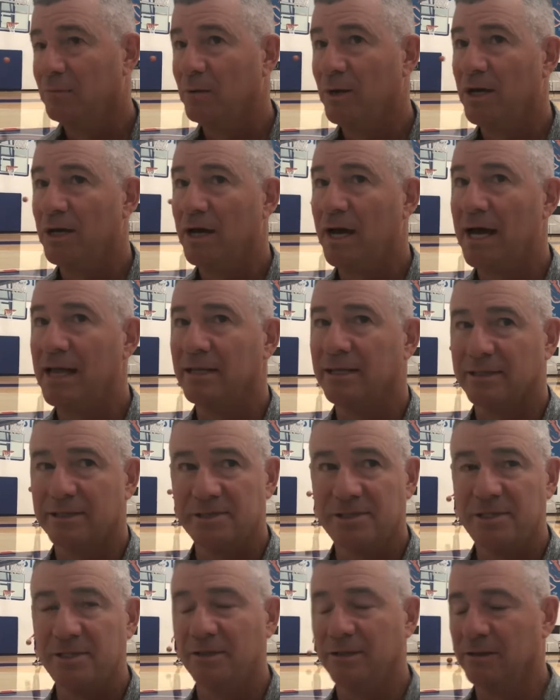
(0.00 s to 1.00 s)
Well,
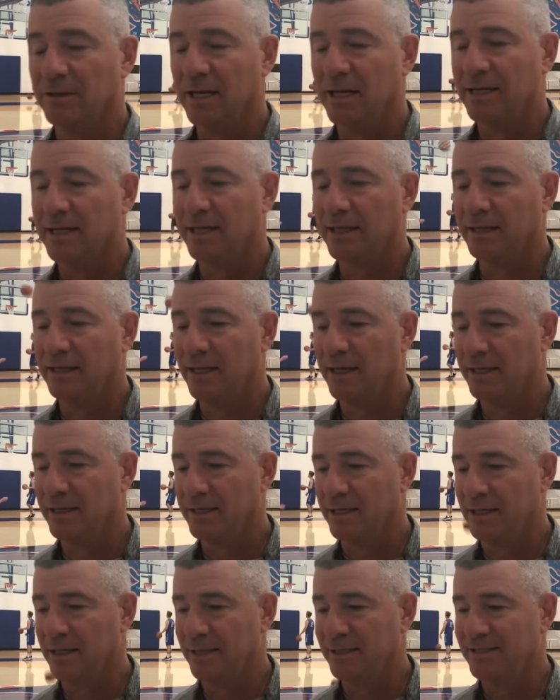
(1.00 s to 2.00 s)
Alex, you know, like
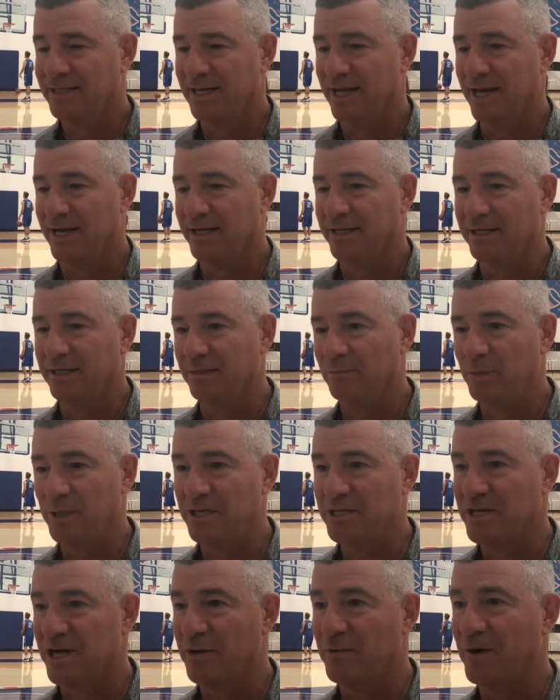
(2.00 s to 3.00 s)
I said in
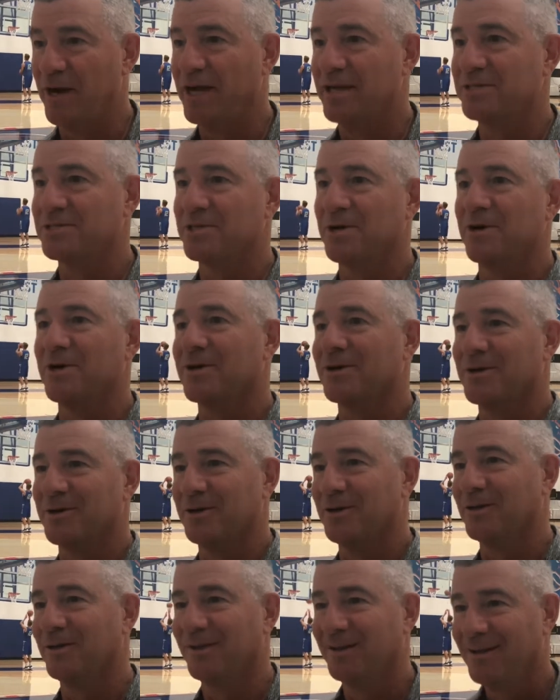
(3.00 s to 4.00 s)
BJ Raines'
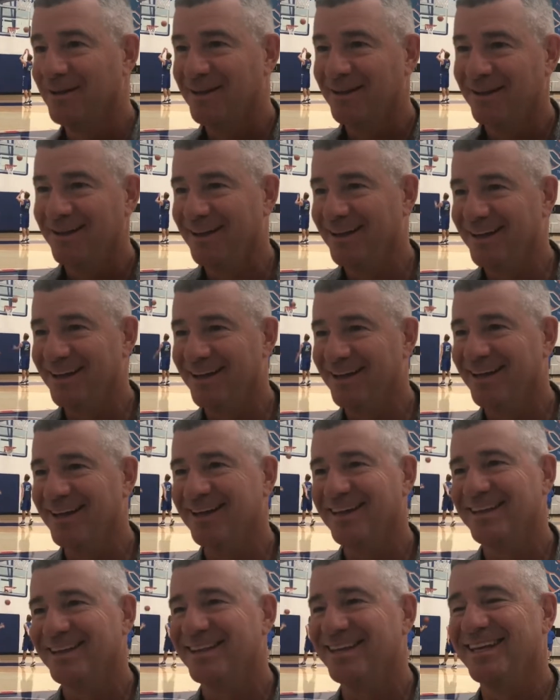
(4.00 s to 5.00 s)
article,
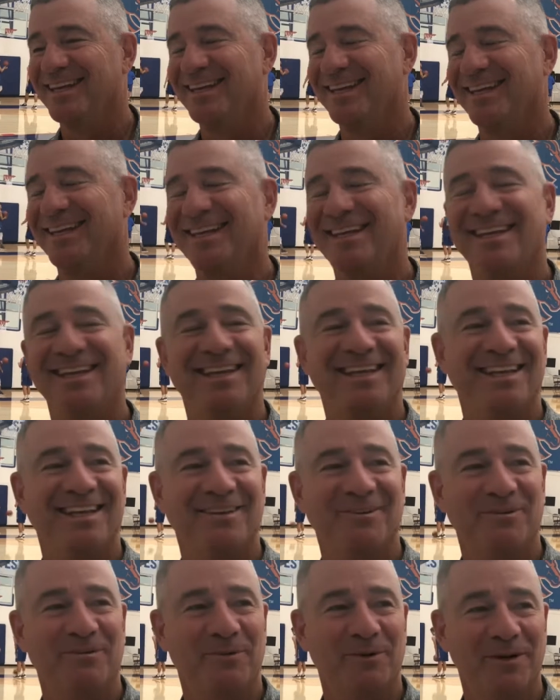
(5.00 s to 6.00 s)

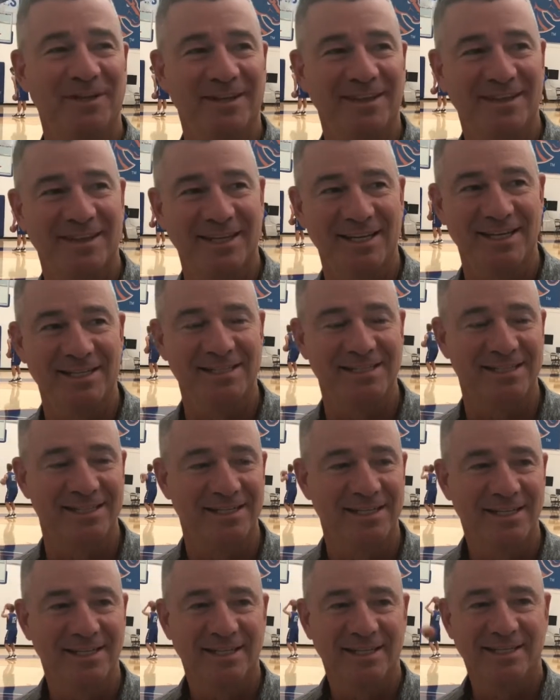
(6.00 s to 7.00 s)
one of the
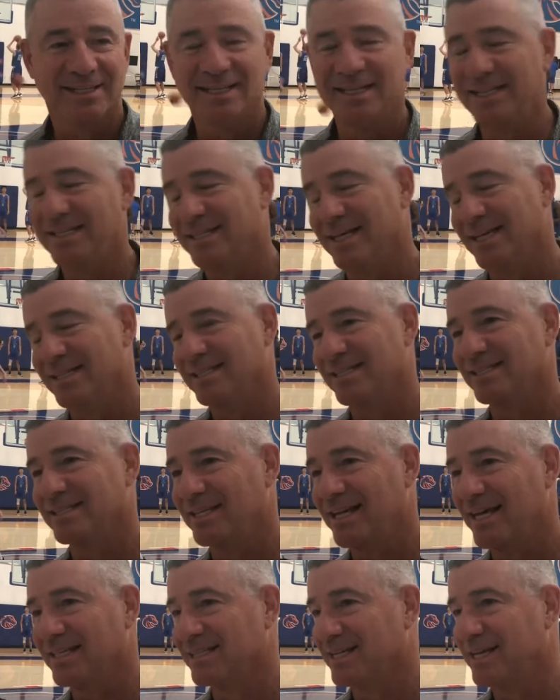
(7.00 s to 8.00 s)
things that he does is
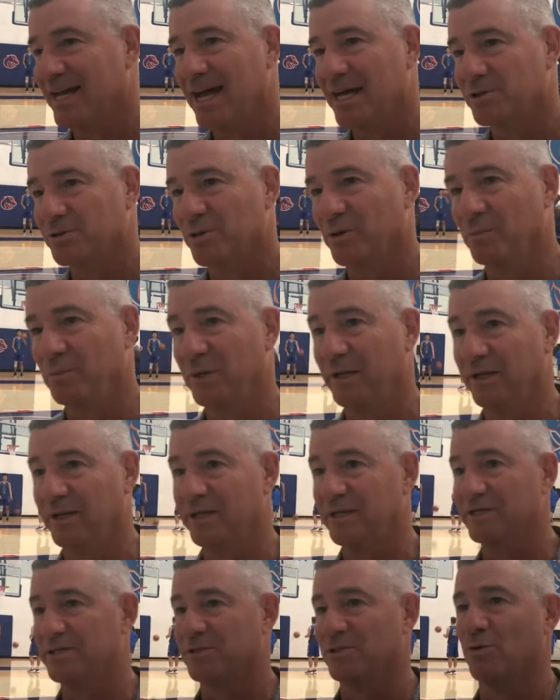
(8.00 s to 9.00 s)
he has a natural
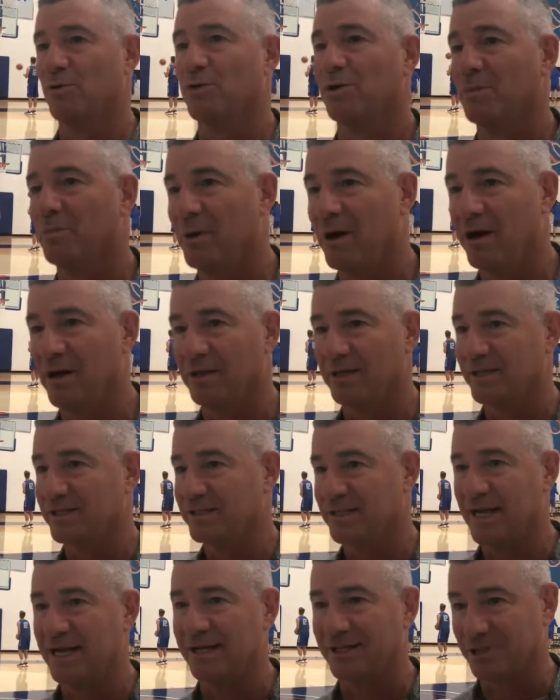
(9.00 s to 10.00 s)
ability to score the ball, and
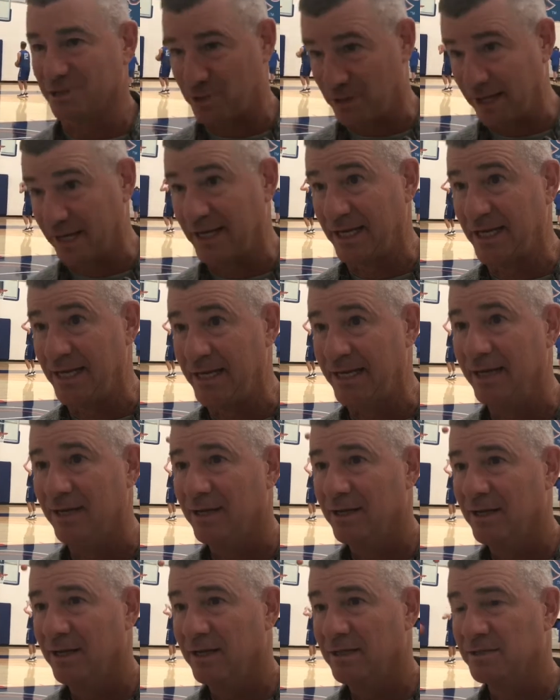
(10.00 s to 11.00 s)
he's kind of tricky.
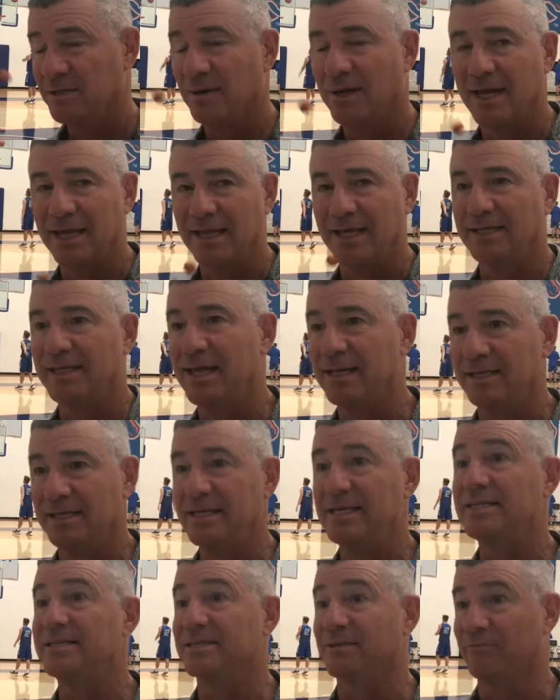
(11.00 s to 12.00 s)
So a guy like that
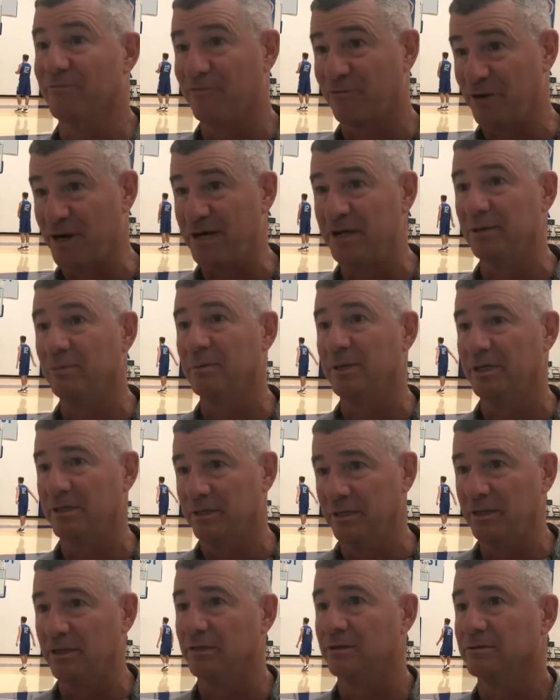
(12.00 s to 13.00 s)
needs some freedom,
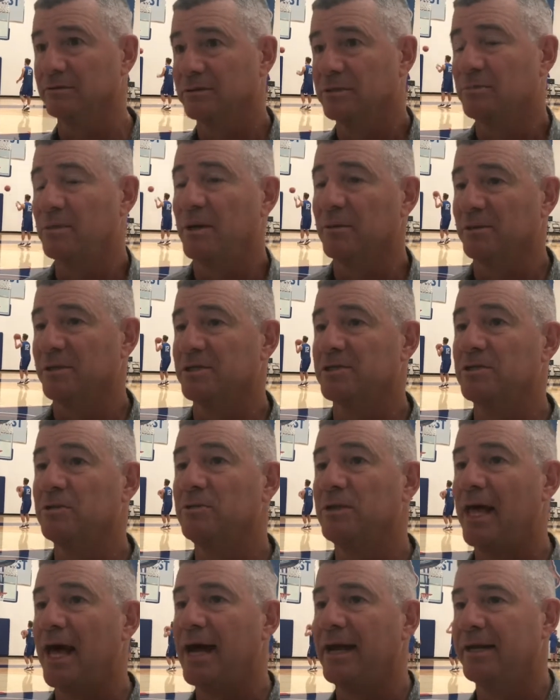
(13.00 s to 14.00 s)
and you know, to be able to do
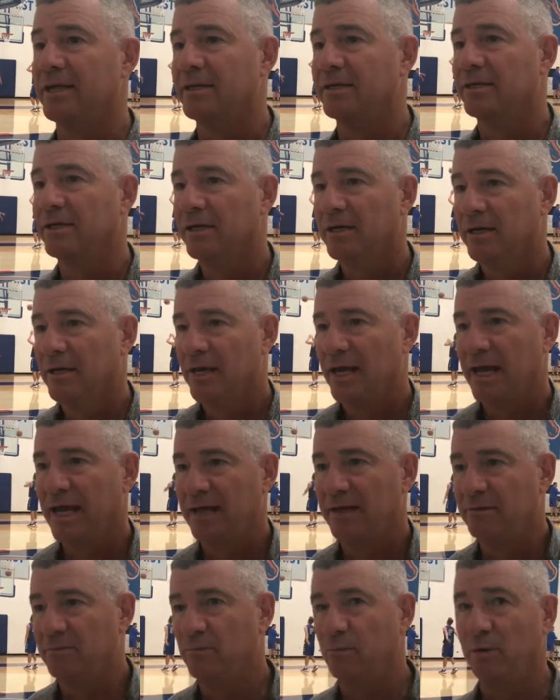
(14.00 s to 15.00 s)
that.
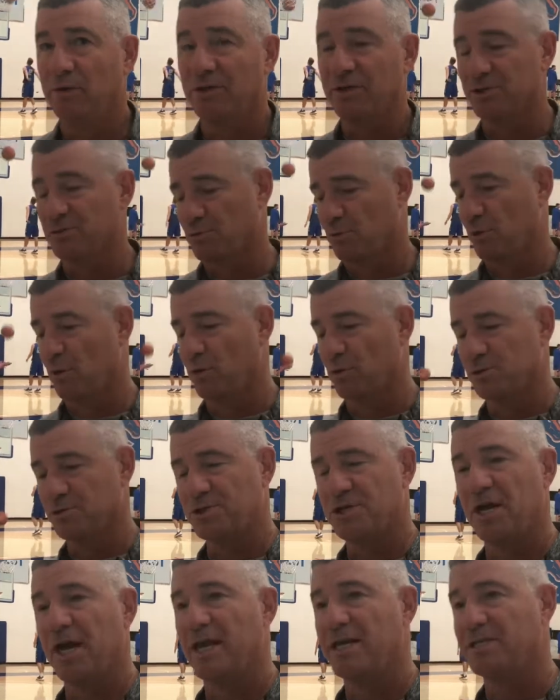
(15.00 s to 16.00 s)
And with his role
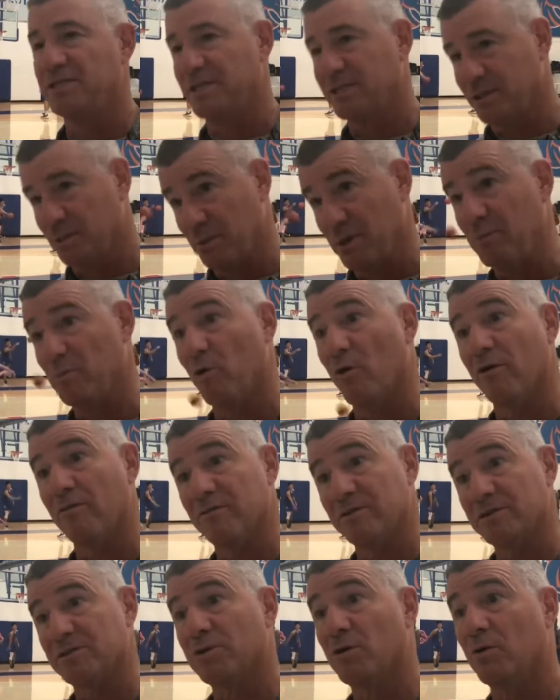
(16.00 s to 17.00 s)
changing to be more
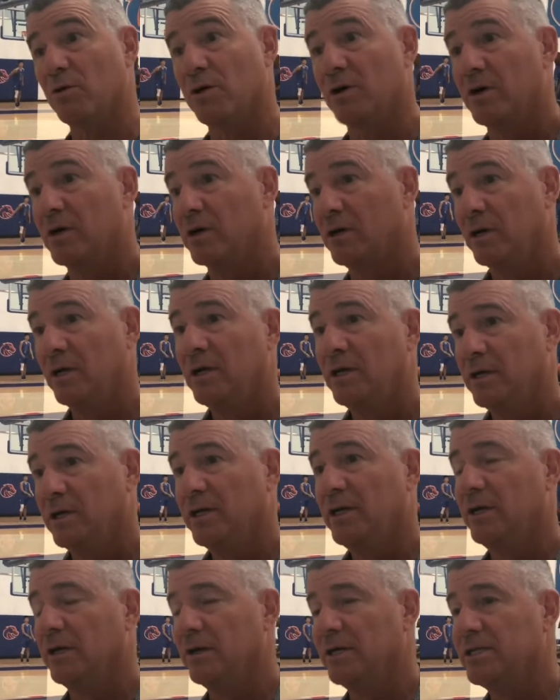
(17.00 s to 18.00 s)
of a scorer,
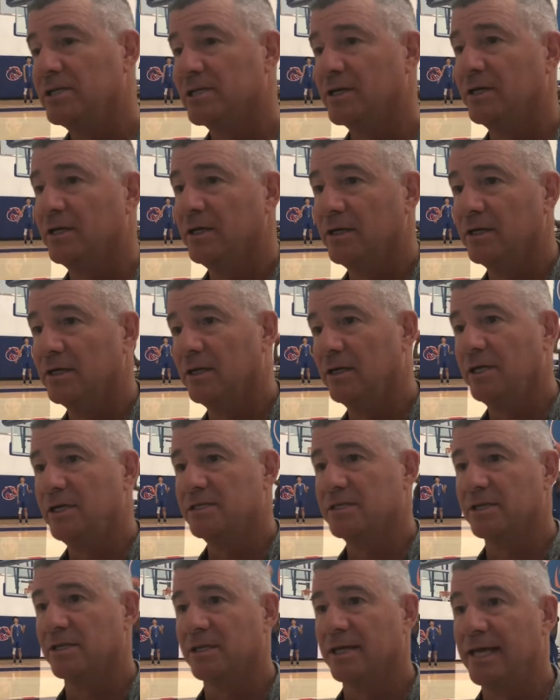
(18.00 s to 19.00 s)
you know, he's gonna
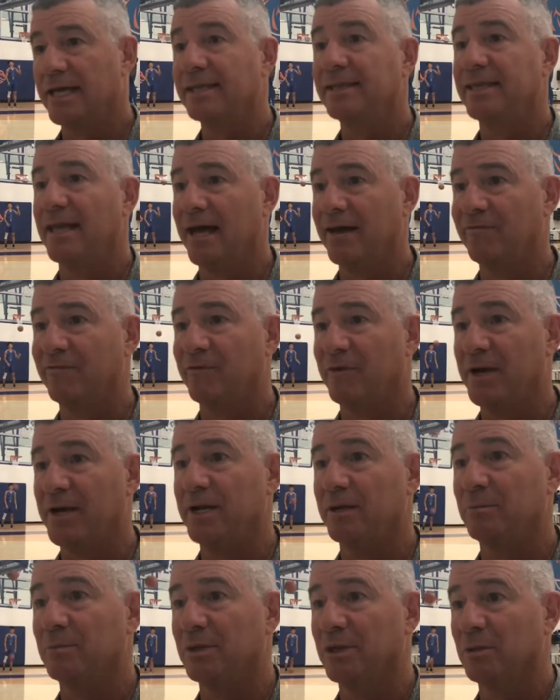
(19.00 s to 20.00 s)
get that
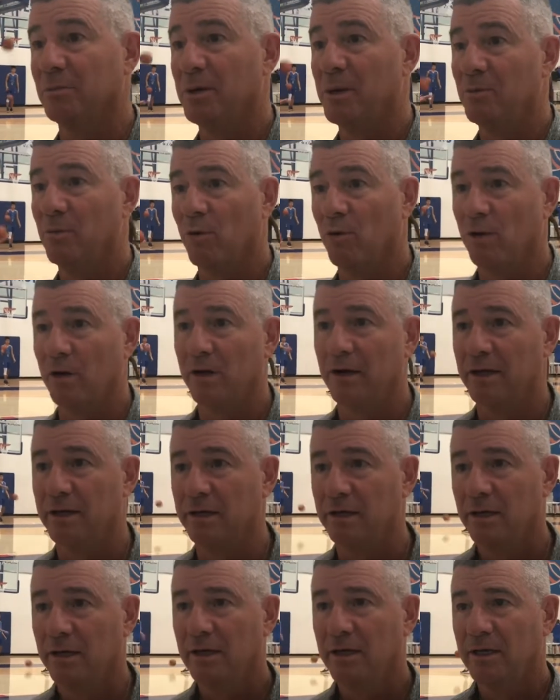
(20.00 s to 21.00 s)
freedom a little bit more.
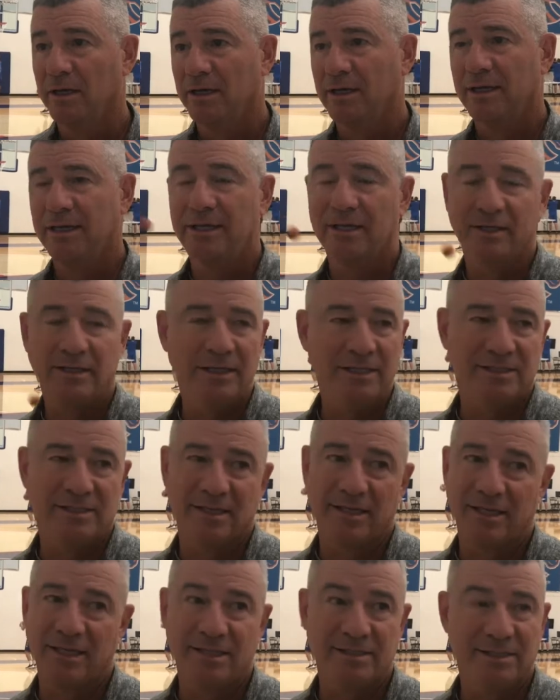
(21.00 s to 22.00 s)
And, you
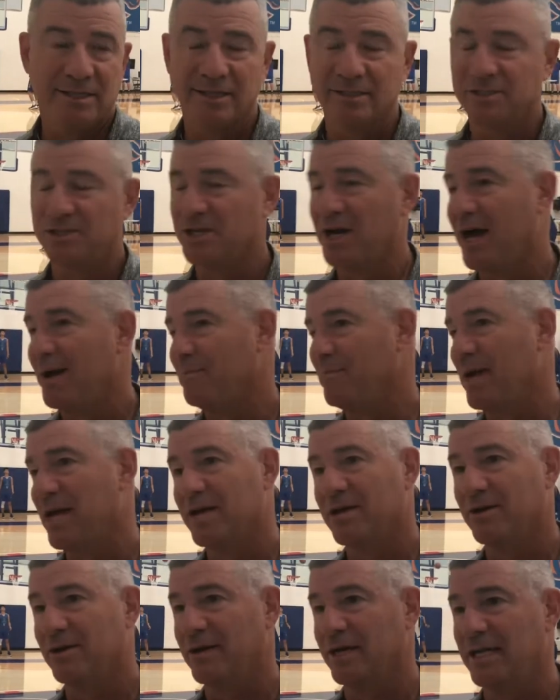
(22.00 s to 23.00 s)
know, he's a shot
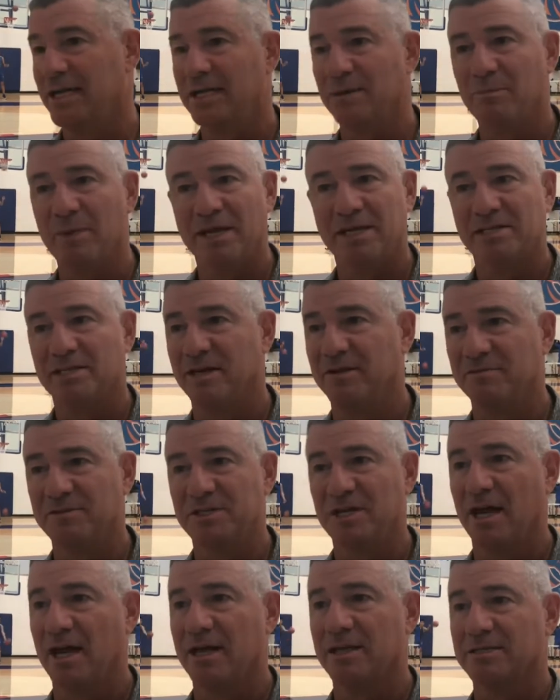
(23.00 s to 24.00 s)
maker, and he can make tough
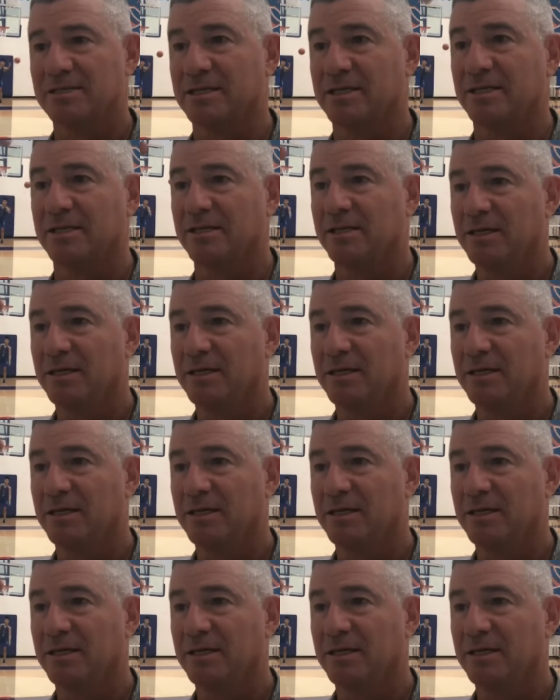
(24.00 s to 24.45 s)
shots.